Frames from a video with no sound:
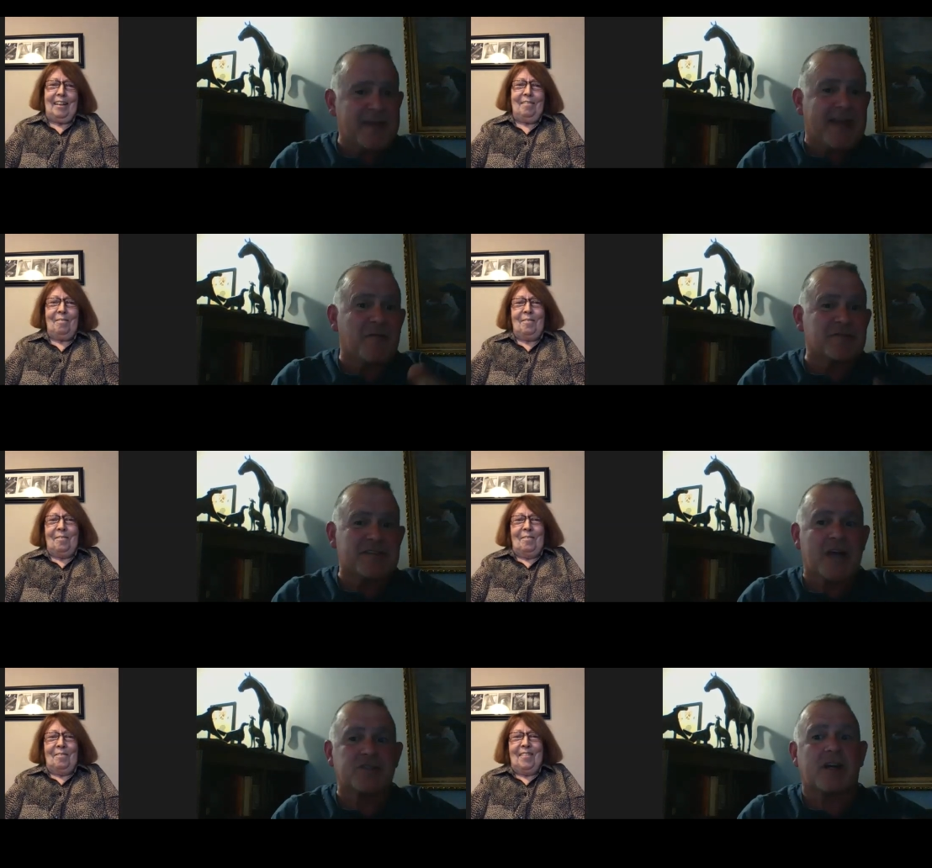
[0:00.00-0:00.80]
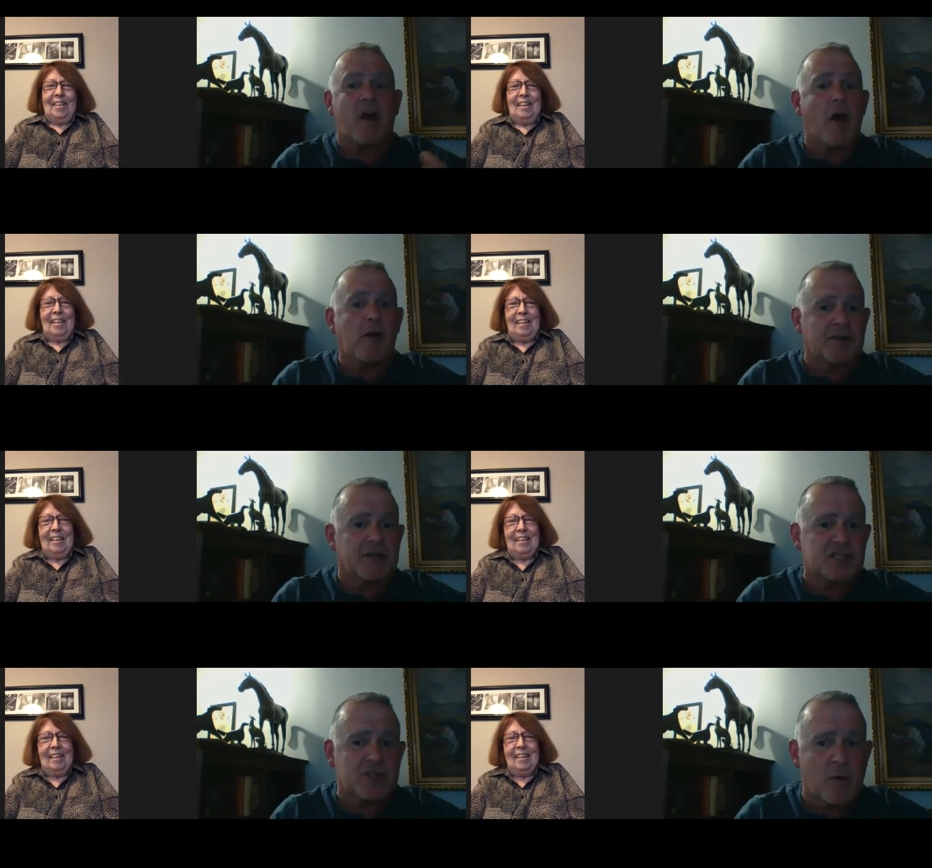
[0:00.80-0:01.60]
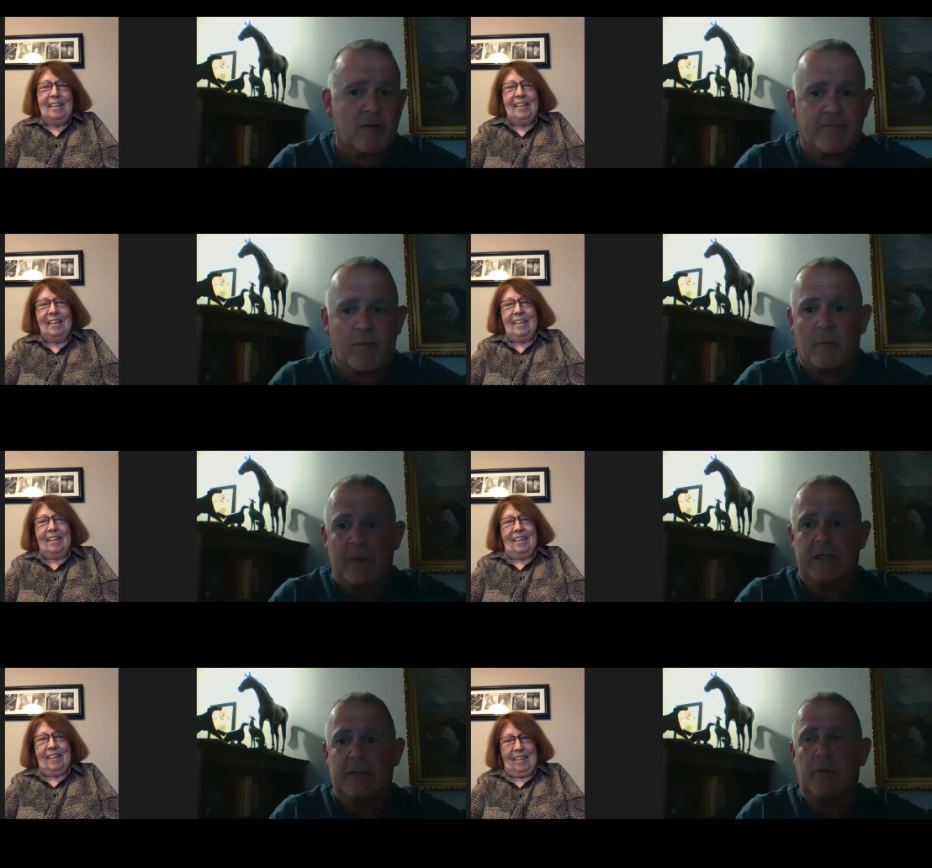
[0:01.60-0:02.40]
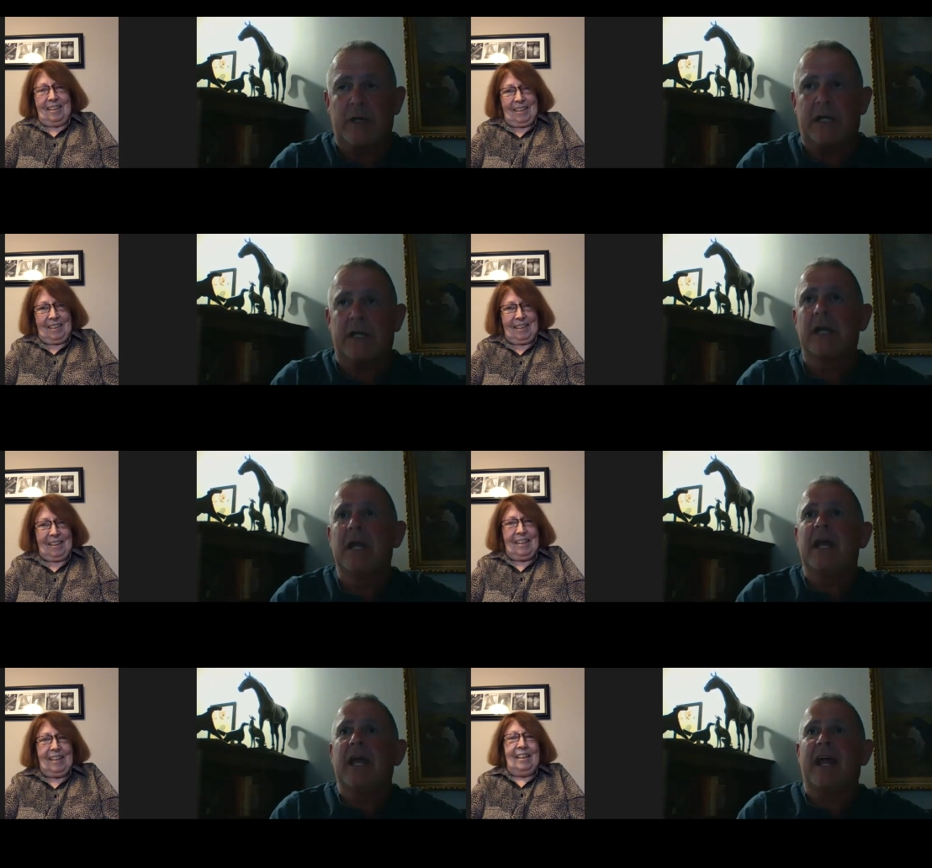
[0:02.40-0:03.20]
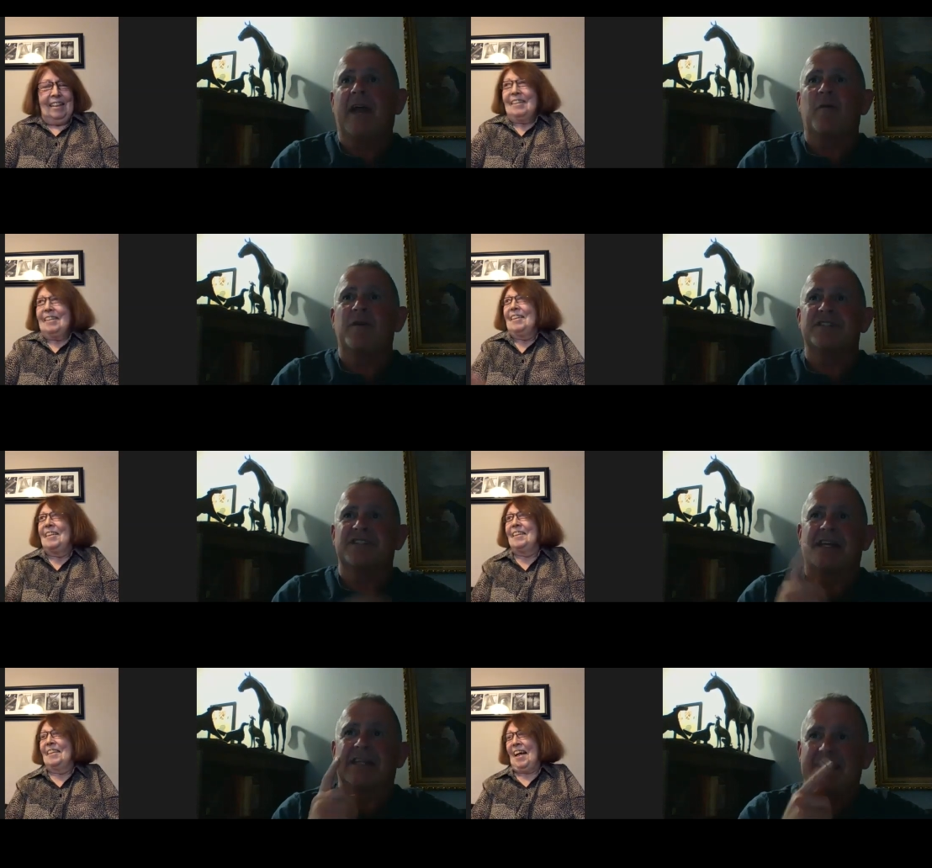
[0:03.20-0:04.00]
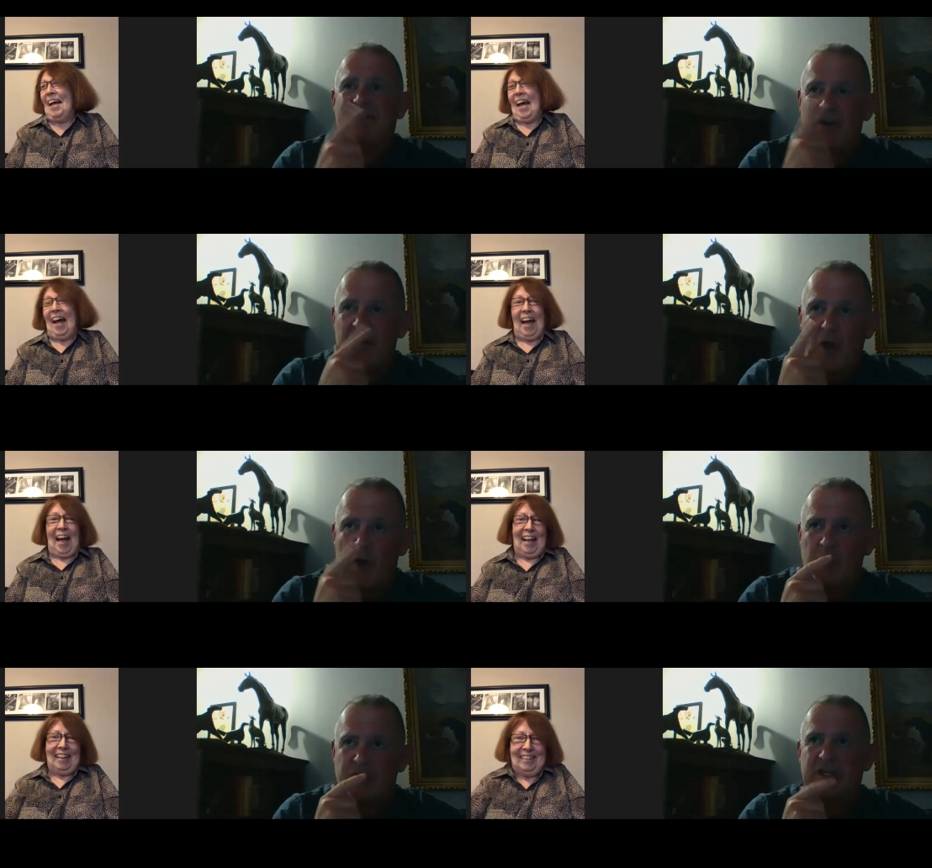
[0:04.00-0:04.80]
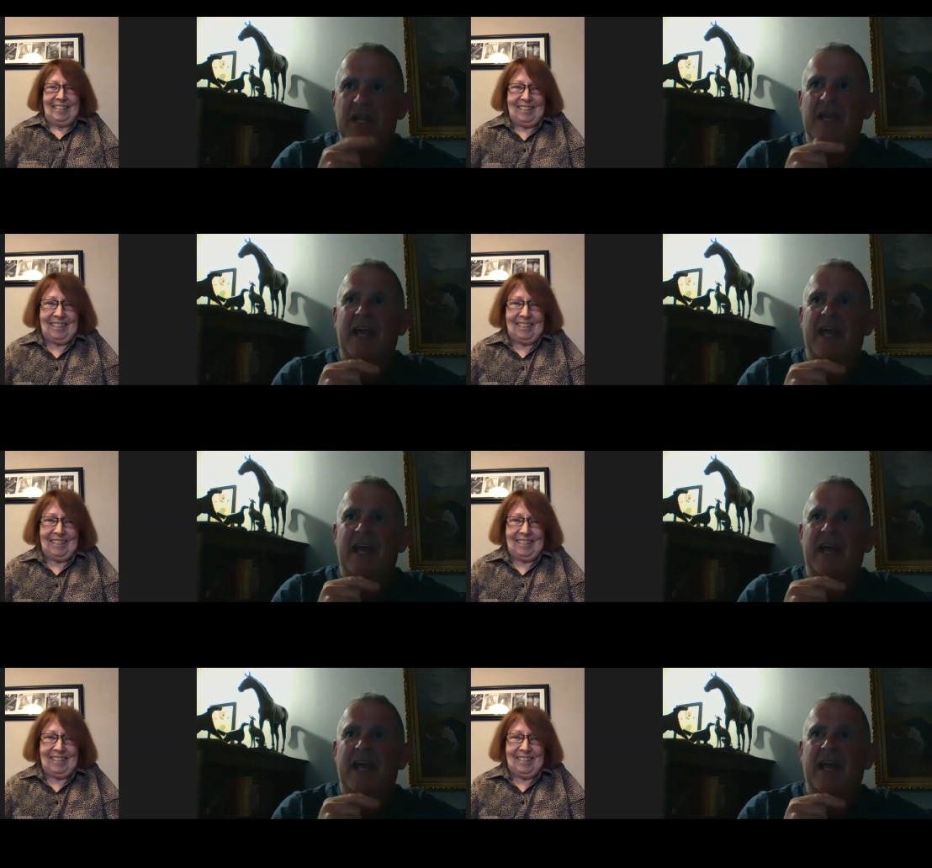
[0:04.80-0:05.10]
Speaker 1: I think it was actually Colin that showed it for me in the breed and it mm-hmm. was a liver nose.